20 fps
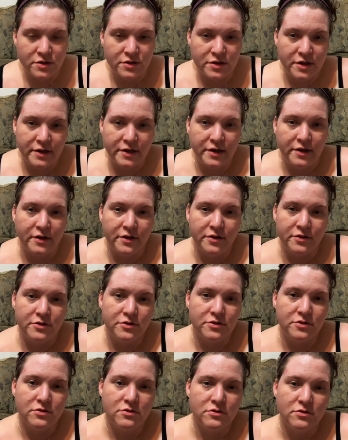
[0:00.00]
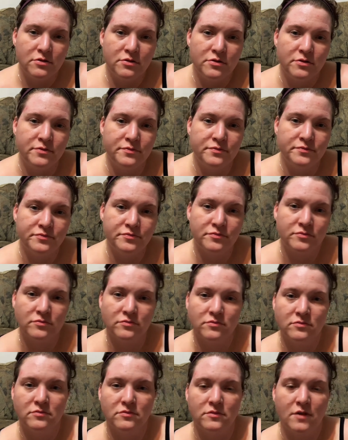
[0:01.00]
understanding others?
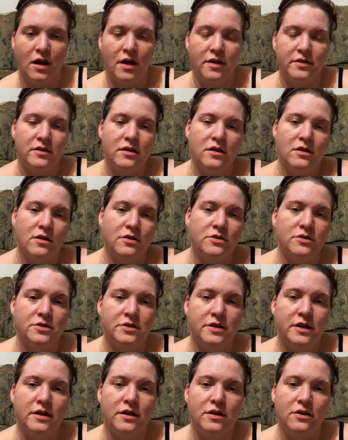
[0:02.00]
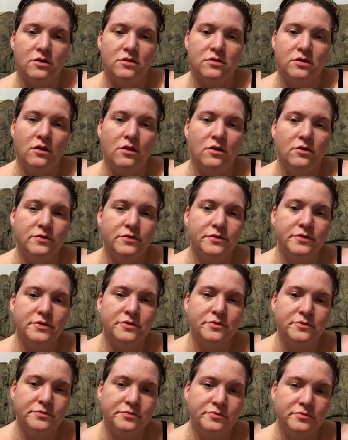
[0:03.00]
I think understanding
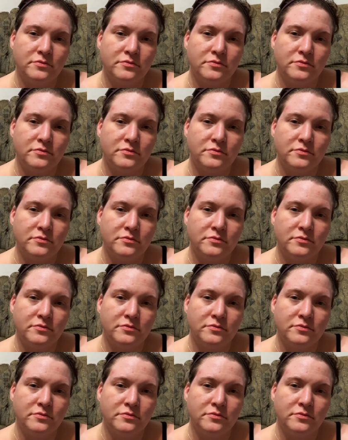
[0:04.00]
ourselves,